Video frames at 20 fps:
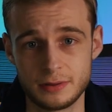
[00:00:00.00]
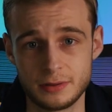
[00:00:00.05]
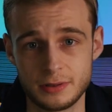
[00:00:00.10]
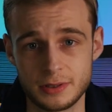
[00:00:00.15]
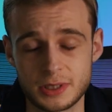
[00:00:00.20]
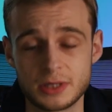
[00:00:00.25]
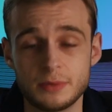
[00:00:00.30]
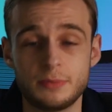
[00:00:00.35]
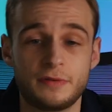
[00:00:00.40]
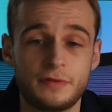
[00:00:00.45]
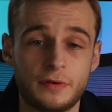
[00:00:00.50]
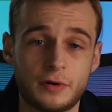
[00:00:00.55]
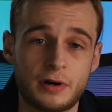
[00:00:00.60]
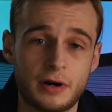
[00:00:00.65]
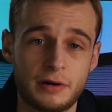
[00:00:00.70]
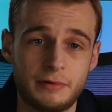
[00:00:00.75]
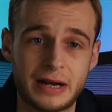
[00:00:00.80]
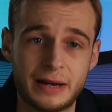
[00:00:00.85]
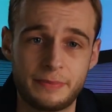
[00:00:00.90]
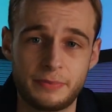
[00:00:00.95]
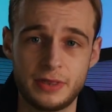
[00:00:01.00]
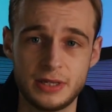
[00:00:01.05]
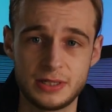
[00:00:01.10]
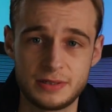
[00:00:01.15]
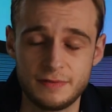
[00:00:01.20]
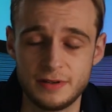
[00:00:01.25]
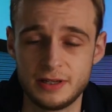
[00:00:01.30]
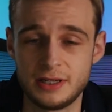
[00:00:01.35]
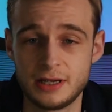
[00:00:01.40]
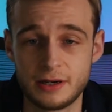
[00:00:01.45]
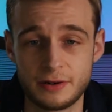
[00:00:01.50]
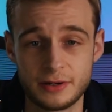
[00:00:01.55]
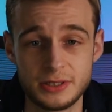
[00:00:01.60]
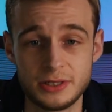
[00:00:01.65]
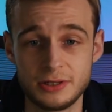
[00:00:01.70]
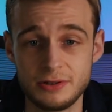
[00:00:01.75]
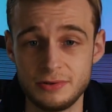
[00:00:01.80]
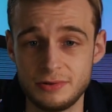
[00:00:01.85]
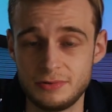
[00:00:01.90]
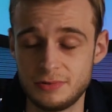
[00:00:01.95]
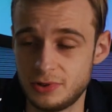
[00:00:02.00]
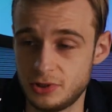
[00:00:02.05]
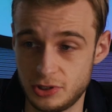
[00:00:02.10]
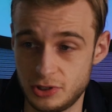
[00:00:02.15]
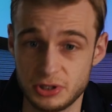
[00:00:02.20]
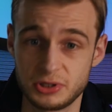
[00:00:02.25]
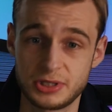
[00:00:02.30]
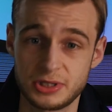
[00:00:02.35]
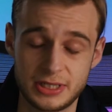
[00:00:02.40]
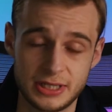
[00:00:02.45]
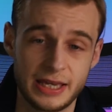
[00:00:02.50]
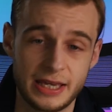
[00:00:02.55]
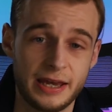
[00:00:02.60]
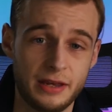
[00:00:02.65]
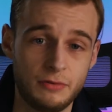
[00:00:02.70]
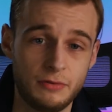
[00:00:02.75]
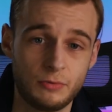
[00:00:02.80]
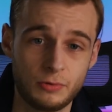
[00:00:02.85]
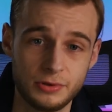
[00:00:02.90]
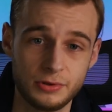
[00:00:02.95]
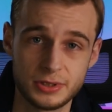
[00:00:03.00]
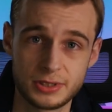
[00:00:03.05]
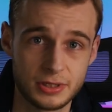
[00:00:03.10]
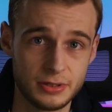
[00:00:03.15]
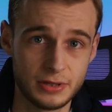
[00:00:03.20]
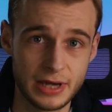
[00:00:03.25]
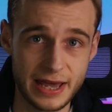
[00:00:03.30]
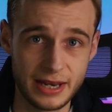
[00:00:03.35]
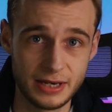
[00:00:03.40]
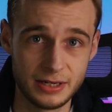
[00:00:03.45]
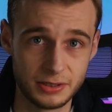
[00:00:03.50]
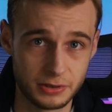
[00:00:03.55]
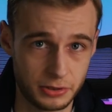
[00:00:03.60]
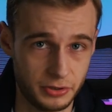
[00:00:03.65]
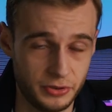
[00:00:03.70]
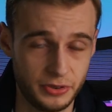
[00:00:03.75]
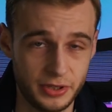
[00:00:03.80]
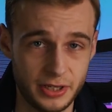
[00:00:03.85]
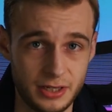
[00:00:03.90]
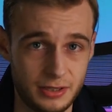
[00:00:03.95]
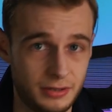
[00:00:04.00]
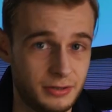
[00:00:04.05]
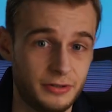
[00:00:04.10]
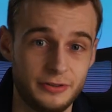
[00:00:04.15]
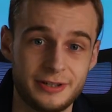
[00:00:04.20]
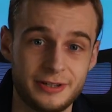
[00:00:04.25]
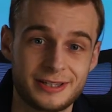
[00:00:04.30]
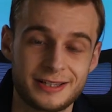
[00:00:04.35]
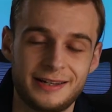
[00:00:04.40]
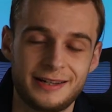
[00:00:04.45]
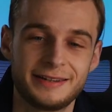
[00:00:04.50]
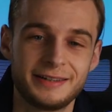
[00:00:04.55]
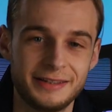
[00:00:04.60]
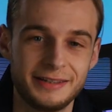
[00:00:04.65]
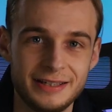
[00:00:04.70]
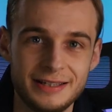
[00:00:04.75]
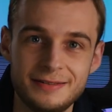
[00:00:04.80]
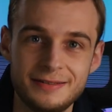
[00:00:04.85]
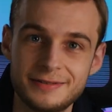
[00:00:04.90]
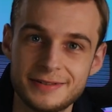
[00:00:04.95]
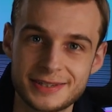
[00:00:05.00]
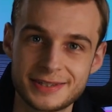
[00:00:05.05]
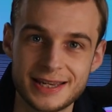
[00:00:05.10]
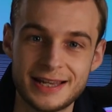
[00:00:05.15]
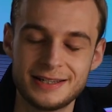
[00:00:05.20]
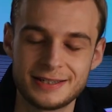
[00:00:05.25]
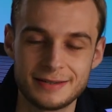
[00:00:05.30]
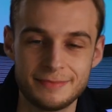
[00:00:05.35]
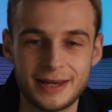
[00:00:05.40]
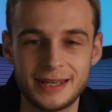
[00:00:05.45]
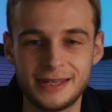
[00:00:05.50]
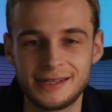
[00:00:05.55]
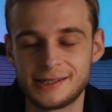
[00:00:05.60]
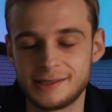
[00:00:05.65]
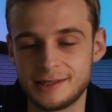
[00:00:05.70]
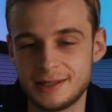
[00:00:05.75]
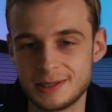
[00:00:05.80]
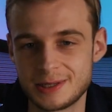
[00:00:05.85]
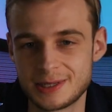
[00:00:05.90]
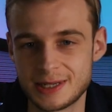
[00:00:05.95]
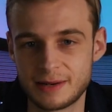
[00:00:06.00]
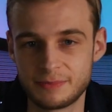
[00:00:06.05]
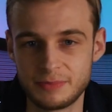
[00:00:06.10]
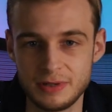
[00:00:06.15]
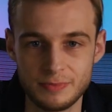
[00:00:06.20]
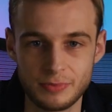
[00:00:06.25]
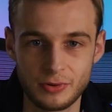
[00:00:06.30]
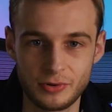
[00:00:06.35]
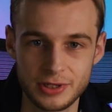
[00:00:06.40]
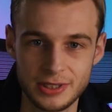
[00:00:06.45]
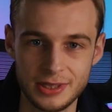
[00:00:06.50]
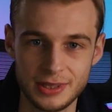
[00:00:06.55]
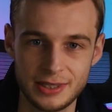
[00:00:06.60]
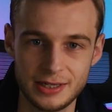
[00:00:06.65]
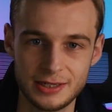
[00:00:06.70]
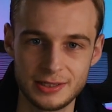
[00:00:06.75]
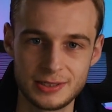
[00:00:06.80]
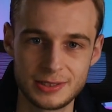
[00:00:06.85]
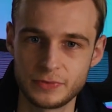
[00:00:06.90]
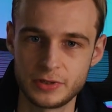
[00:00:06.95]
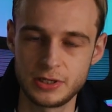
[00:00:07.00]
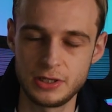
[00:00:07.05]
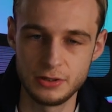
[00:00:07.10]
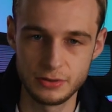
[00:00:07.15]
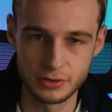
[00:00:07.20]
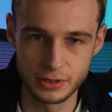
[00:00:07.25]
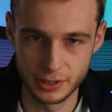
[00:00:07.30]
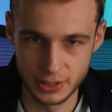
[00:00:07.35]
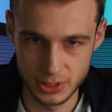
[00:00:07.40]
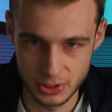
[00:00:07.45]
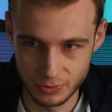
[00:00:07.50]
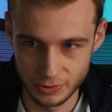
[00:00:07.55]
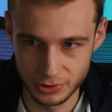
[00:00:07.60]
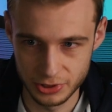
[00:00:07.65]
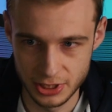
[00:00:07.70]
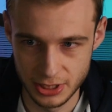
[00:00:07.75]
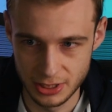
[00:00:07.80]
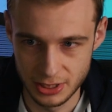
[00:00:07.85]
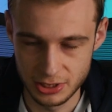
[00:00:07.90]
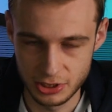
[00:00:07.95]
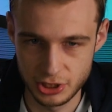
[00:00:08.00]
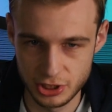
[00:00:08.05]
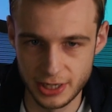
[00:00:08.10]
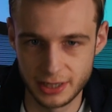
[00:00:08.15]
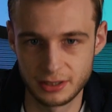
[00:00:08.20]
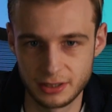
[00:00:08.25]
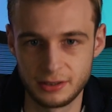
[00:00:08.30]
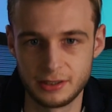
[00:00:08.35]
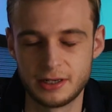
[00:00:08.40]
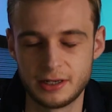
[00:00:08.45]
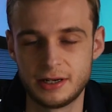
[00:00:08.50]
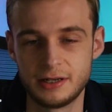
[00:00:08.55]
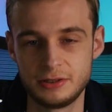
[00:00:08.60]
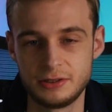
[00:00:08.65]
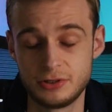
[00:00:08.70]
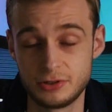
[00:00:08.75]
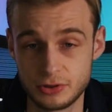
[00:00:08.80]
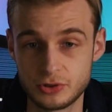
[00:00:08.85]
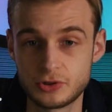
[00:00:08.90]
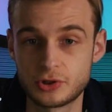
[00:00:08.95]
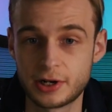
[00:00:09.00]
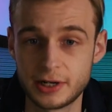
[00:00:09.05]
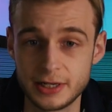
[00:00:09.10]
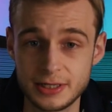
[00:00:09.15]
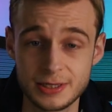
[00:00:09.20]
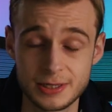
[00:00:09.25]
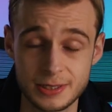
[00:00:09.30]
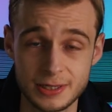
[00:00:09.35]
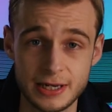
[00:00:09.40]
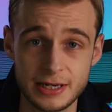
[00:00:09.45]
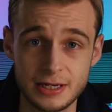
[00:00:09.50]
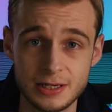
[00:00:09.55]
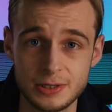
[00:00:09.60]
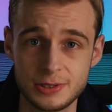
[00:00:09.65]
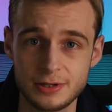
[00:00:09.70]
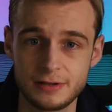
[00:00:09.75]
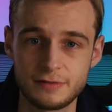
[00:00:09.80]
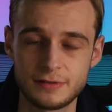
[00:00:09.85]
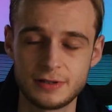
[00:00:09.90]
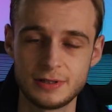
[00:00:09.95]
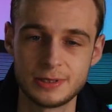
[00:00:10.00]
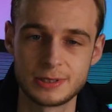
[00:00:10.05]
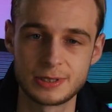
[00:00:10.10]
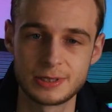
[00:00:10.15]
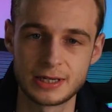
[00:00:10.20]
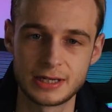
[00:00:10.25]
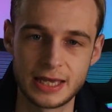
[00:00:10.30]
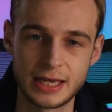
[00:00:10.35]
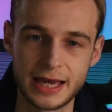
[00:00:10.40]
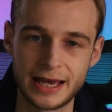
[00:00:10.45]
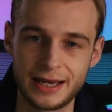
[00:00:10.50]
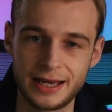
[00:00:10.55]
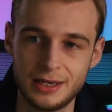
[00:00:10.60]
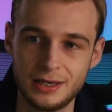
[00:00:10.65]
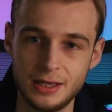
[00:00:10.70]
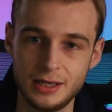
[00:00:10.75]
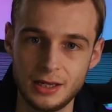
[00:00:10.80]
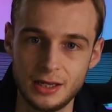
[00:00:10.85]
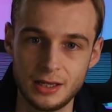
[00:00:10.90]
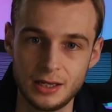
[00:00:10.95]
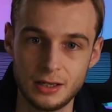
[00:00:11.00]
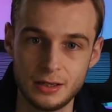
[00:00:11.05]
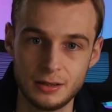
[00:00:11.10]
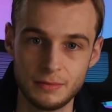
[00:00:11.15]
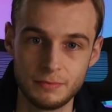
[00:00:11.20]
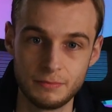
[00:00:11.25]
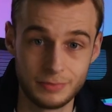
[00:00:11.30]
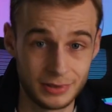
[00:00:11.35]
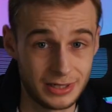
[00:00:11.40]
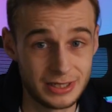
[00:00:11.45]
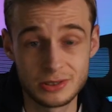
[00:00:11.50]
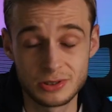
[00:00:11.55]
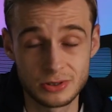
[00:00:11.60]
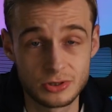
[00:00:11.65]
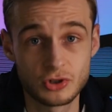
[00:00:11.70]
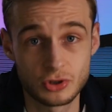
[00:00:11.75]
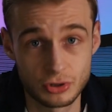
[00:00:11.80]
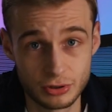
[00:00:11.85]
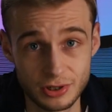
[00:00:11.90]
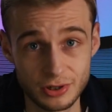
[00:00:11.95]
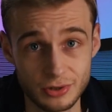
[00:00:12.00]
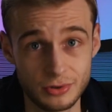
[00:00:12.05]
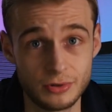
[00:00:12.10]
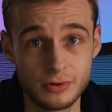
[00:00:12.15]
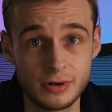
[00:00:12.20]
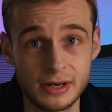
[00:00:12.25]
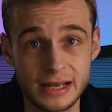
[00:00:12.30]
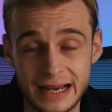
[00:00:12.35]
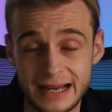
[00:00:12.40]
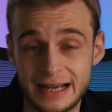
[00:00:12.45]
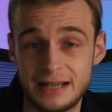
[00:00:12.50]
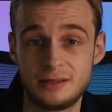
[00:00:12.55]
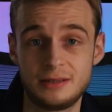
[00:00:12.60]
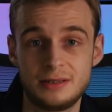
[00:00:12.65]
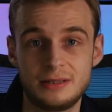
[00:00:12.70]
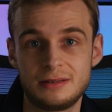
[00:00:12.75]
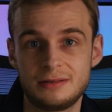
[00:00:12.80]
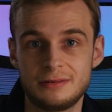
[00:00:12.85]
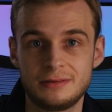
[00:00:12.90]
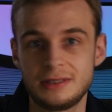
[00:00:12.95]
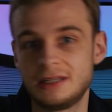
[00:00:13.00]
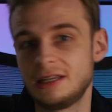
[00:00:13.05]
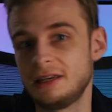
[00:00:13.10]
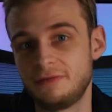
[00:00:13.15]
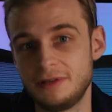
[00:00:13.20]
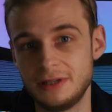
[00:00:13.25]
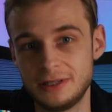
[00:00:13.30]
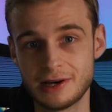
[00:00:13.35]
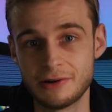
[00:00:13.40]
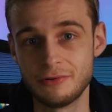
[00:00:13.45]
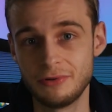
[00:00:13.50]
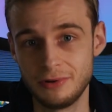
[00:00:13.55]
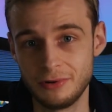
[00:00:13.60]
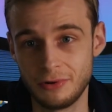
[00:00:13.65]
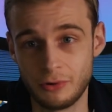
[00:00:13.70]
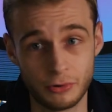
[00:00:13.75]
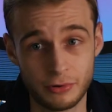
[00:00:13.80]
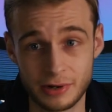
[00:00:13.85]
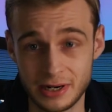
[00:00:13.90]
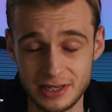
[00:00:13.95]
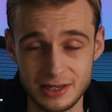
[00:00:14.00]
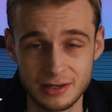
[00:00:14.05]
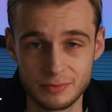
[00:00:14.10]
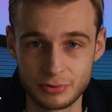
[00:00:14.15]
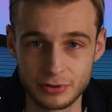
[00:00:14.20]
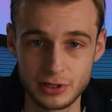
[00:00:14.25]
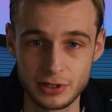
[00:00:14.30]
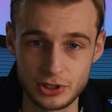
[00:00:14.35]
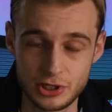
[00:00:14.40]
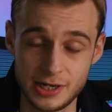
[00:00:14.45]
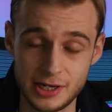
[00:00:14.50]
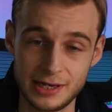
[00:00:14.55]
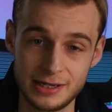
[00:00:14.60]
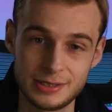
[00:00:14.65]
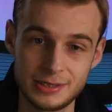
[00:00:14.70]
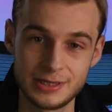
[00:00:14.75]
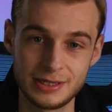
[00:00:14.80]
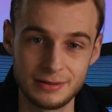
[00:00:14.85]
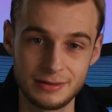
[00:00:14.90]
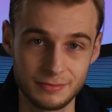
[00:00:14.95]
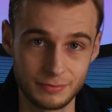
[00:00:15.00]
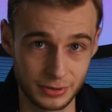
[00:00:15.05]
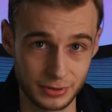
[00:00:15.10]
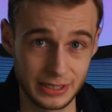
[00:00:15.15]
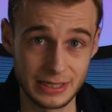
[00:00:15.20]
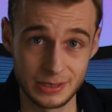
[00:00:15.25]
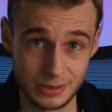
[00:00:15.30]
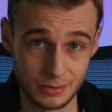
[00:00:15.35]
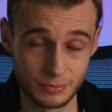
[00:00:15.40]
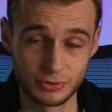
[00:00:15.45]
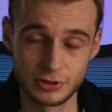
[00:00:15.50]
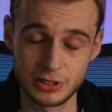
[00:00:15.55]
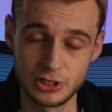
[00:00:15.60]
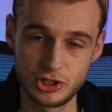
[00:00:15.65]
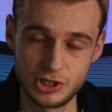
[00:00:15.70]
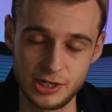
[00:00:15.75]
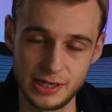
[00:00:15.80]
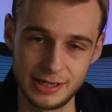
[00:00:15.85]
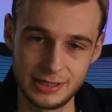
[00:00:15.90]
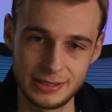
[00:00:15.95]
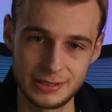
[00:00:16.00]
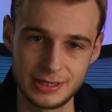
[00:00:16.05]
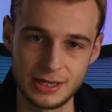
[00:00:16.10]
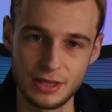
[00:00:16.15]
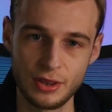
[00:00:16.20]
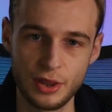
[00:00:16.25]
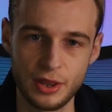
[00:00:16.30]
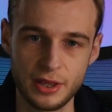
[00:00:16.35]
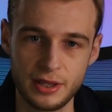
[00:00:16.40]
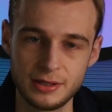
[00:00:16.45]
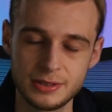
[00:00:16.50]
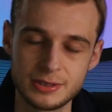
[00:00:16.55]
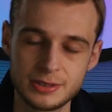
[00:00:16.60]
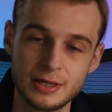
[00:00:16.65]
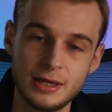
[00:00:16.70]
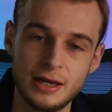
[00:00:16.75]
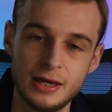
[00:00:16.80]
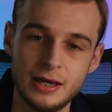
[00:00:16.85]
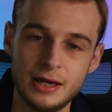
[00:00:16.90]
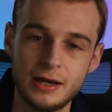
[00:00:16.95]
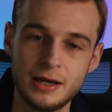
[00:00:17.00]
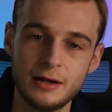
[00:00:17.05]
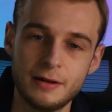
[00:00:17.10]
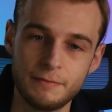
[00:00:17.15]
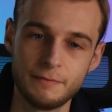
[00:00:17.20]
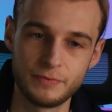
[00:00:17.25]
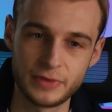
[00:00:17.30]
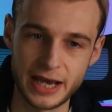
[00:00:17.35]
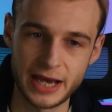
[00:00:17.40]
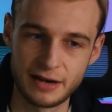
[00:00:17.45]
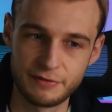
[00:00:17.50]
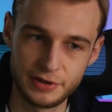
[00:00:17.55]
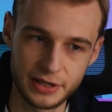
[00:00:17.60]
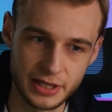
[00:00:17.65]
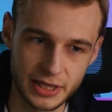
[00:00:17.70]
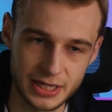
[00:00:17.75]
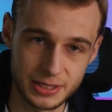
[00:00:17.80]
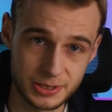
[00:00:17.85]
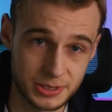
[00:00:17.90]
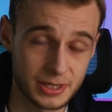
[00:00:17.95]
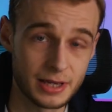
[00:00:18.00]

So before I wrap this video, I do just again want to end on the slightly sentimental and sappy point that you guys watching this channel, and I try to say it as often as I can, but it's true, and if you don't already appreciate it, please appreciate it, that having this